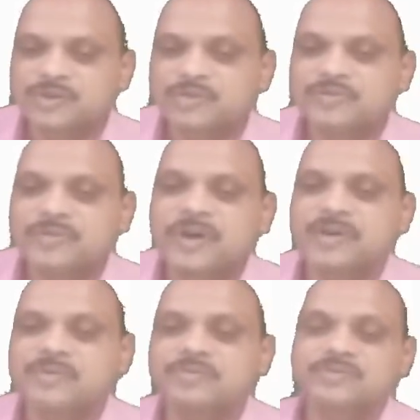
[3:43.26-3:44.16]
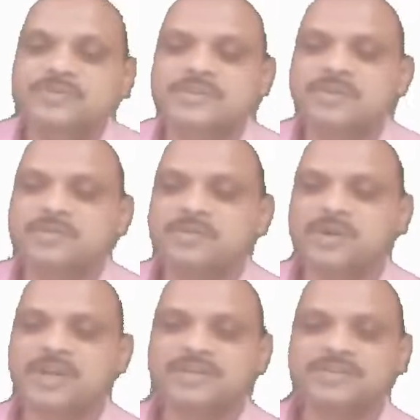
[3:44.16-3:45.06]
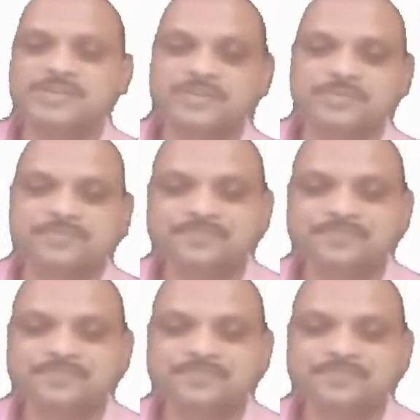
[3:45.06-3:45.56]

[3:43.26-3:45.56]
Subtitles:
5. 7 minus 2.